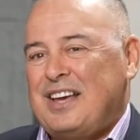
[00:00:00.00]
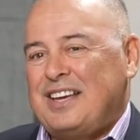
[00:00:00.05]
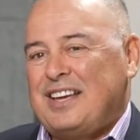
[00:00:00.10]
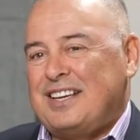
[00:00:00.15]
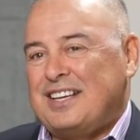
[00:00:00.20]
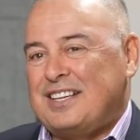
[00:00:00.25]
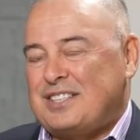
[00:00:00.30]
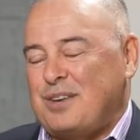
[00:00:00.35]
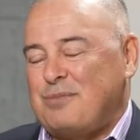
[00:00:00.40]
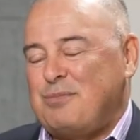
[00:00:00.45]

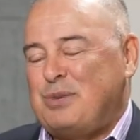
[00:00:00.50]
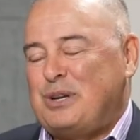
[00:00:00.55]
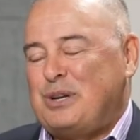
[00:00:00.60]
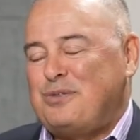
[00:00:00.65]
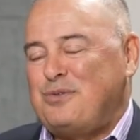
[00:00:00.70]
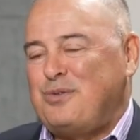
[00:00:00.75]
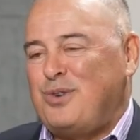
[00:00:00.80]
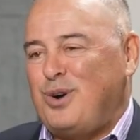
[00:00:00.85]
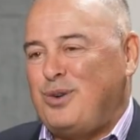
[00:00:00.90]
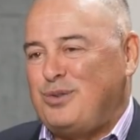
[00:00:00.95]
Yes, I've been
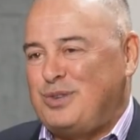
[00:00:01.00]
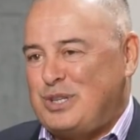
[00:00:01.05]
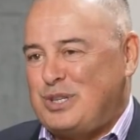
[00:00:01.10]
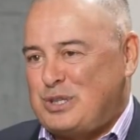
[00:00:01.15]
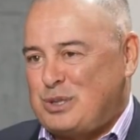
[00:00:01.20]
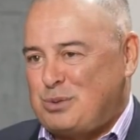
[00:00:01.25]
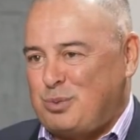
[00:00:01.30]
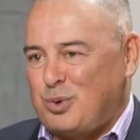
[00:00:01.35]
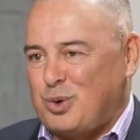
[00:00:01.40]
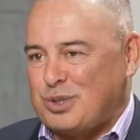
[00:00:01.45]
involved in
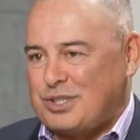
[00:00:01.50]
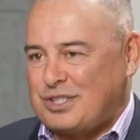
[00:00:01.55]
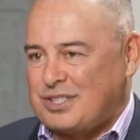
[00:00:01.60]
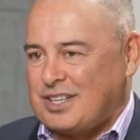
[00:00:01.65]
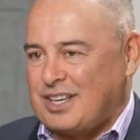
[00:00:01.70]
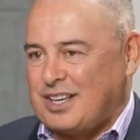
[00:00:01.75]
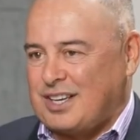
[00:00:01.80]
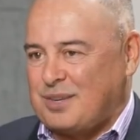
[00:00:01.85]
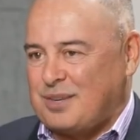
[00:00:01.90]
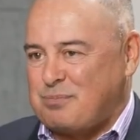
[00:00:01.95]
sports
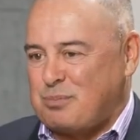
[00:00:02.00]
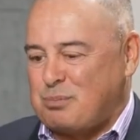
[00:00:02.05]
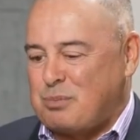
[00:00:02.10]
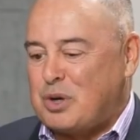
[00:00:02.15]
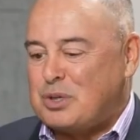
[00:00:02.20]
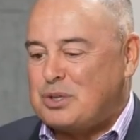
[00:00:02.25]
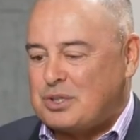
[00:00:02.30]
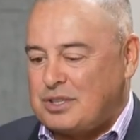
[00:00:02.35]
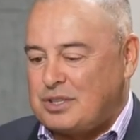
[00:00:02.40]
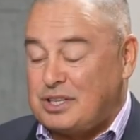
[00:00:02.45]

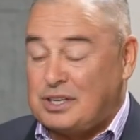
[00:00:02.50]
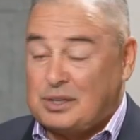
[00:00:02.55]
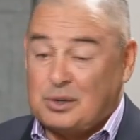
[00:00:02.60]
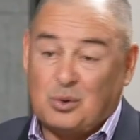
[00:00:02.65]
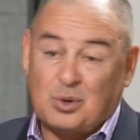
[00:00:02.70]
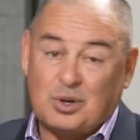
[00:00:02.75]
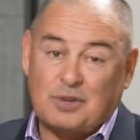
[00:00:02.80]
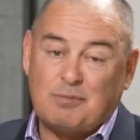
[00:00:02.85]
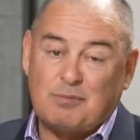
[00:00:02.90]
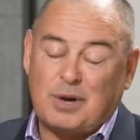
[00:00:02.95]
nearly
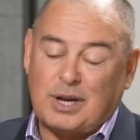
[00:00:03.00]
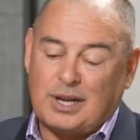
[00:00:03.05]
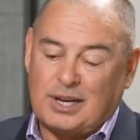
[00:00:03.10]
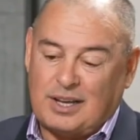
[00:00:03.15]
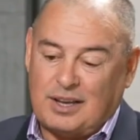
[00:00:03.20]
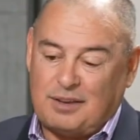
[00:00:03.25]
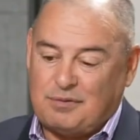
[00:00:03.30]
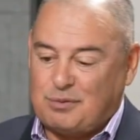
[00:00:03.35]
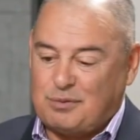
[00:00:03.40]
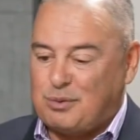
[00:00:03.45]
all of my
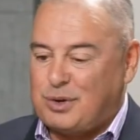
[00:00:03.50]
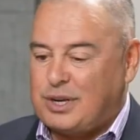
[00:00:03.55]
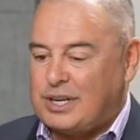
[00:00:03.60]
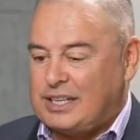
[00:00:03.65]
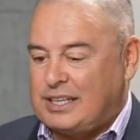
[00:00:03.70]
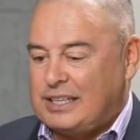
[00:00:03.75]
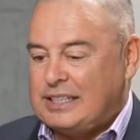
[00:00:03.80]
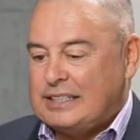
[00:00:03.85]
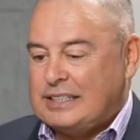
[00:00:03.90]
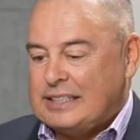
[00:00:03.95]
life,
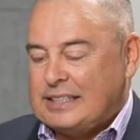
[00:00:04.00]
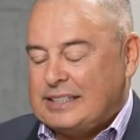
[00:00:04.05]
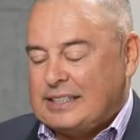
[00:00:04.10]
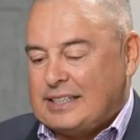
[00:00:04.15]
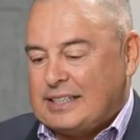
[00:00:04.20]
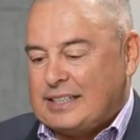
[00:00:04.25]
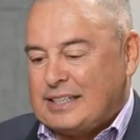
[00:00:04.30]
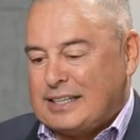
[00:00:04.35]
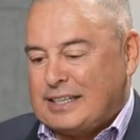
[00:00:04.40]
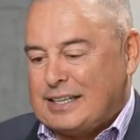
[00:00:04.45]
really.
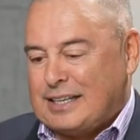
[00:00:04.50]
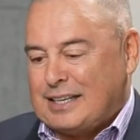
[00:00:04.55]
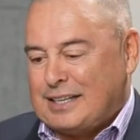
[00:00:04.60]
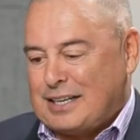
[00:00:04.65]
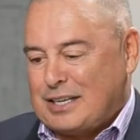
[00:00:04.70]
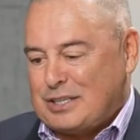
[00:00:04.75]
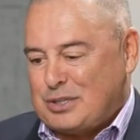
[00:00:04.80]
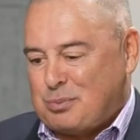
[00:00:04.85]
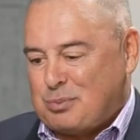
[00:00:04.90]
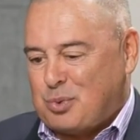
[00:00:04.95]

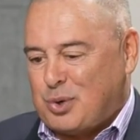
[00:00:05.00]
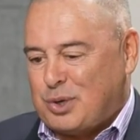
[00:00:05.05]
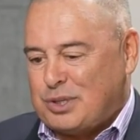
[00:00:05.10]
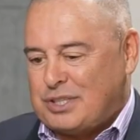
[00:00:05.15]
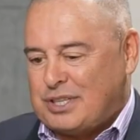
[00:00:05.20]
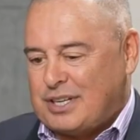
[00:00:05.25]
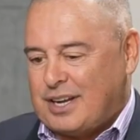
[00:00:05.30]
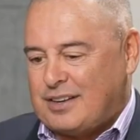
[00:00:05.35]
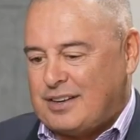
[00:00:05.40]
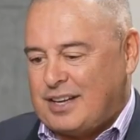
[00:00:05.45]
And as you
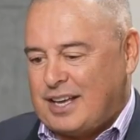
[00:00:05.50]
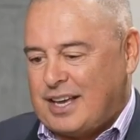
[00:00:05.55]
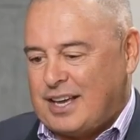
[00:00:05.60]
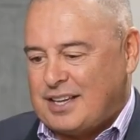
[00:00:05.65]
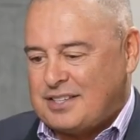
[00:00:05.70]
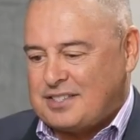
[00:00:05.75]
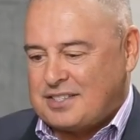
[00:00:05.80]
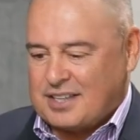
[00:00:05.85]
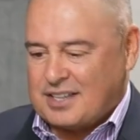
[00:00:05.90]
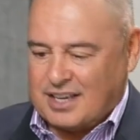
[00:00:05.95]
pointed out,
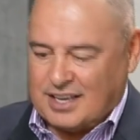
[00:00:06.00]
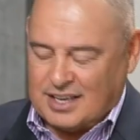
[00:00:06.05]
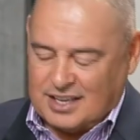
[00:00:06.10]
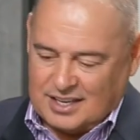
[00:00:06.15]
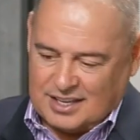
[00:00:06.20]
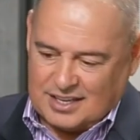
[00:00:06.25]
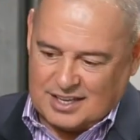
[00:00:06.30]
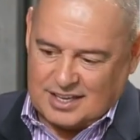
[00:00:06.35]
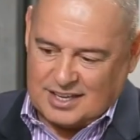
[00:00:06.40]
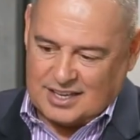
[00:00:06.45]
as a